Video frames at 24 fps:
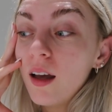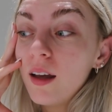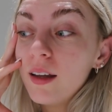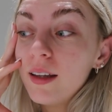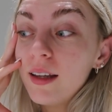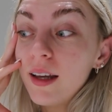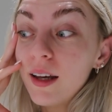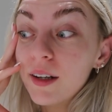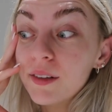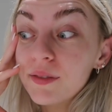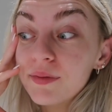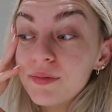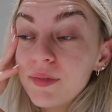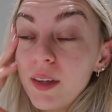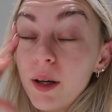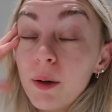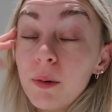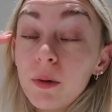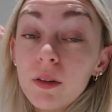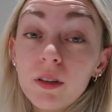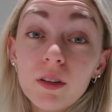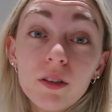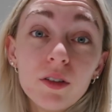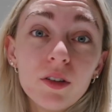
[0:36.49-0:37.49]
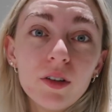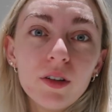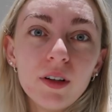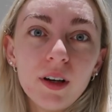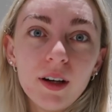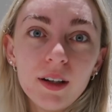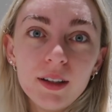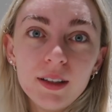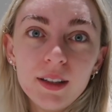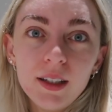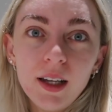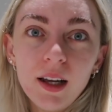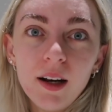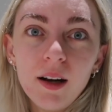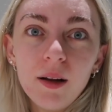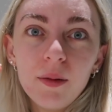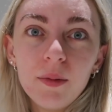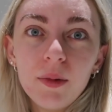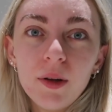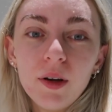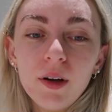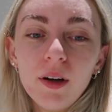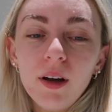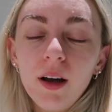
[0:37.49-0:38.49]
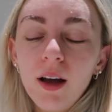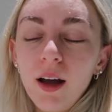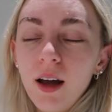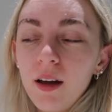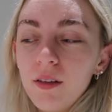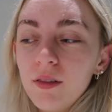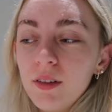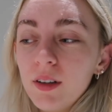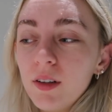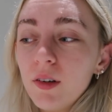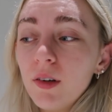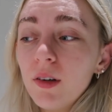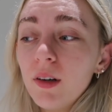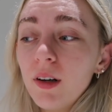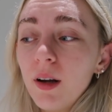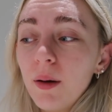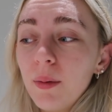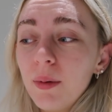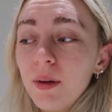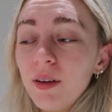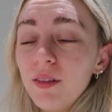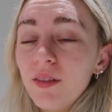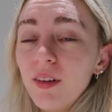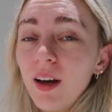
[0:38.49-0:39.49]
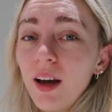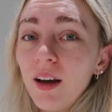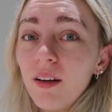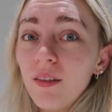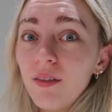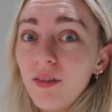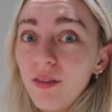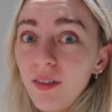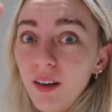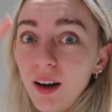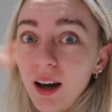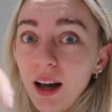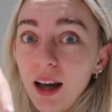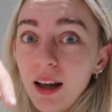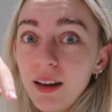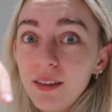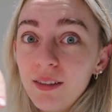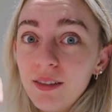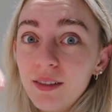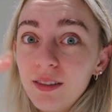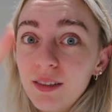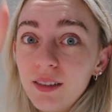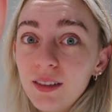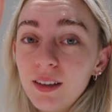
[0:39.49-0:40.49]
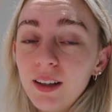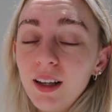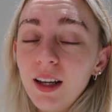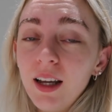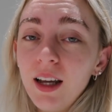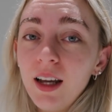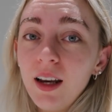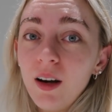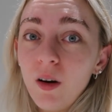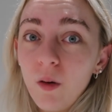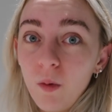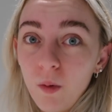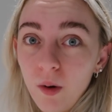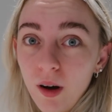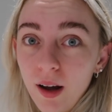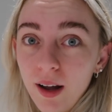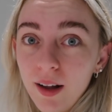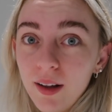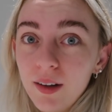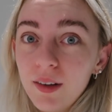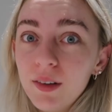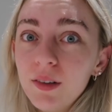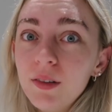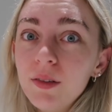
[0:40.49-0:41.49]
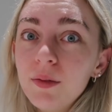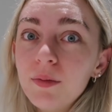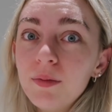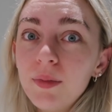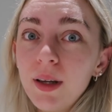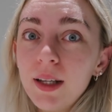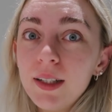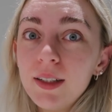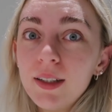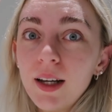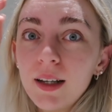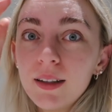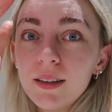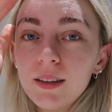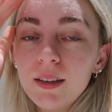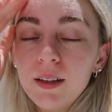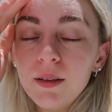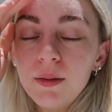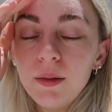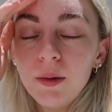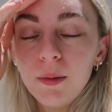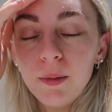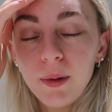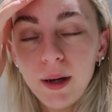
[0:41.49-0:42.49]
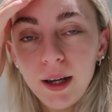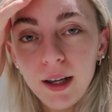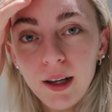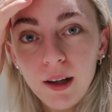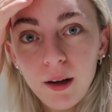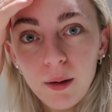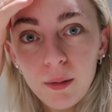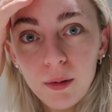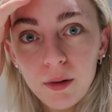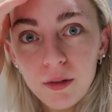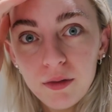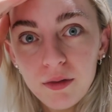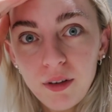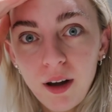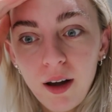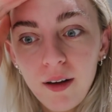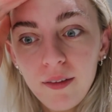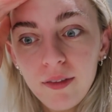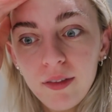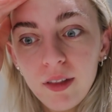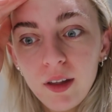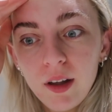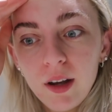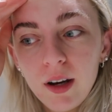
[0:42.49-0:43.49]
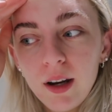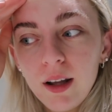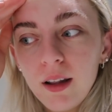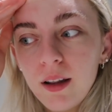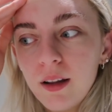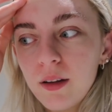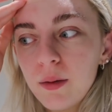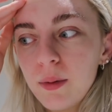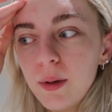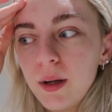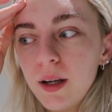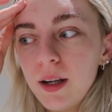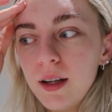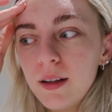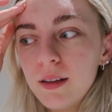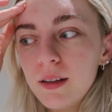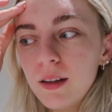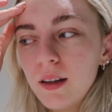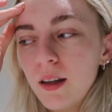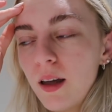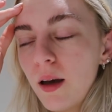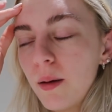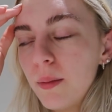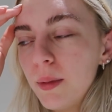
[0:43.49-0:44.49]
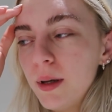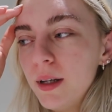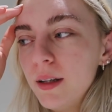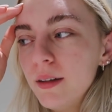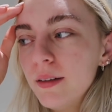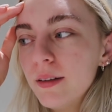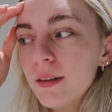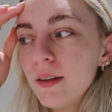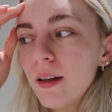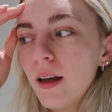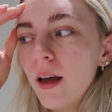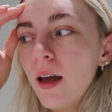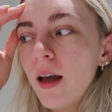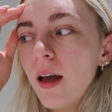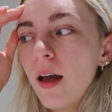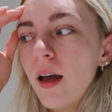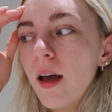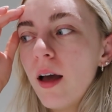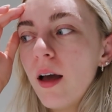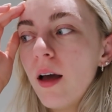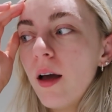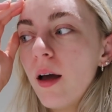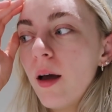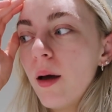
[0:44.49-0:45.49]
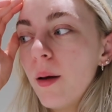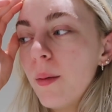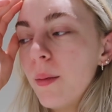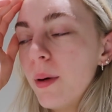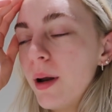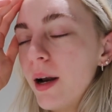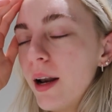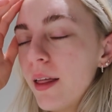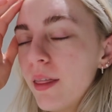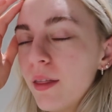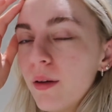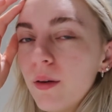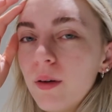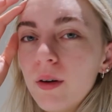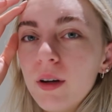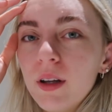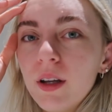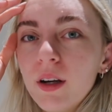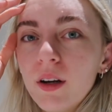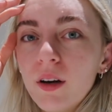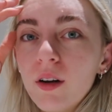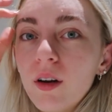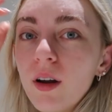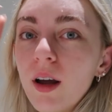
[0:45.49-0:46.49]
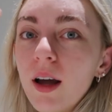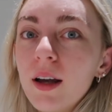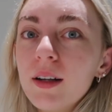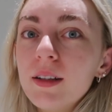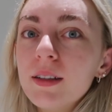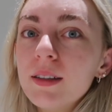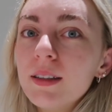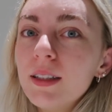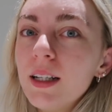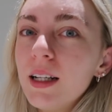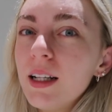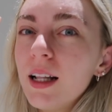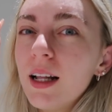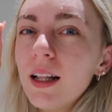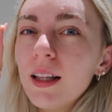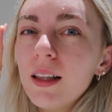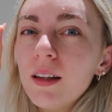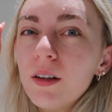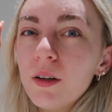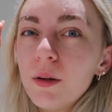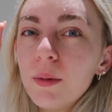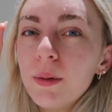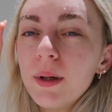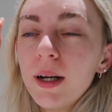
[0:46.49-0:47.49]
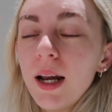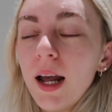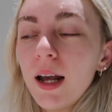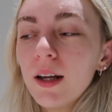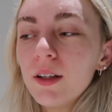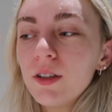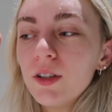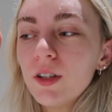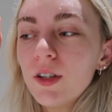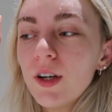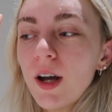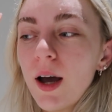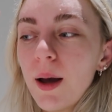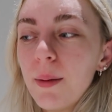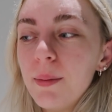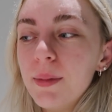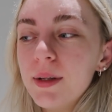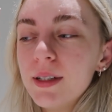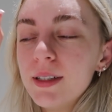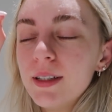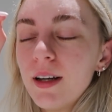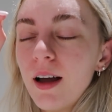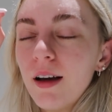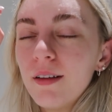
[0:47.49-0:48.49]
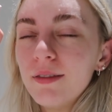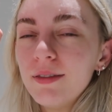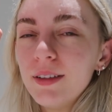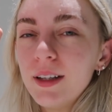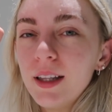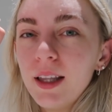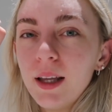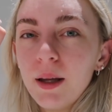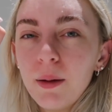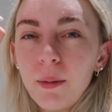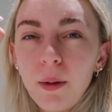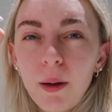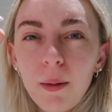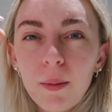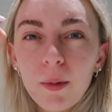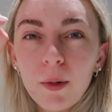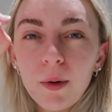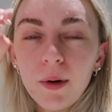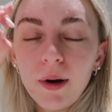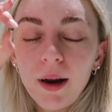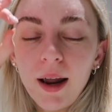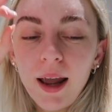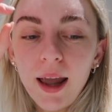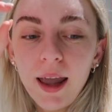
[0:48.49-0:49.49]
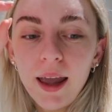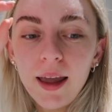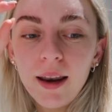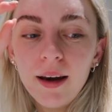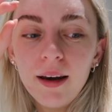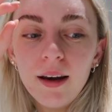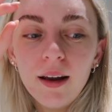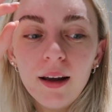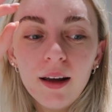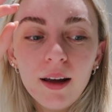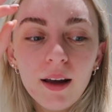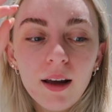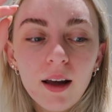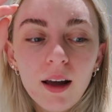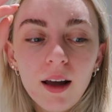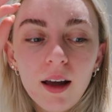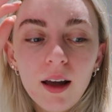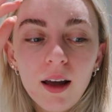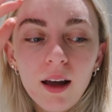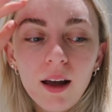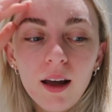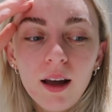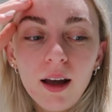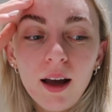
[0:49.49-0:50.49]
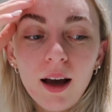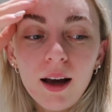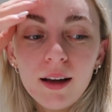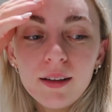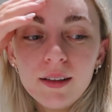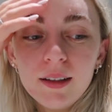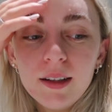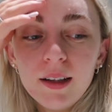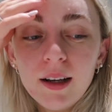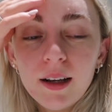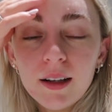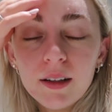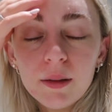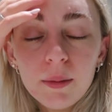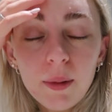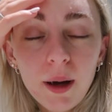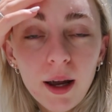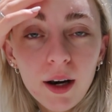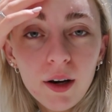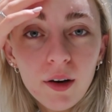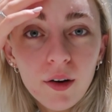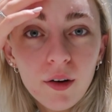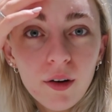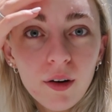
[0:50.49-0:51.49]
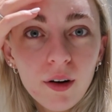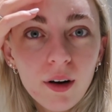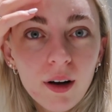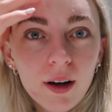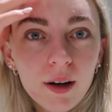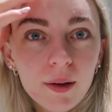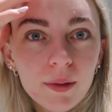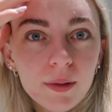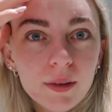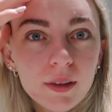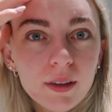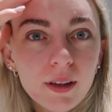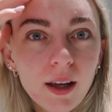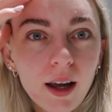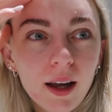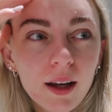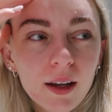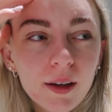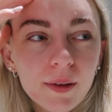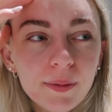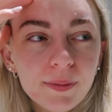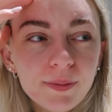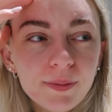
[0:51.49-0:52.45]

yeah, it wasn't too hard to get up though. I haven't gotten up at 5 in a while. Me and Jackson have been waking up at 5:30, that's when his alarm is, but I thought, you know, I just need that little bit of extra time to start feeling a bit more ahead. As you guys might know, I was like,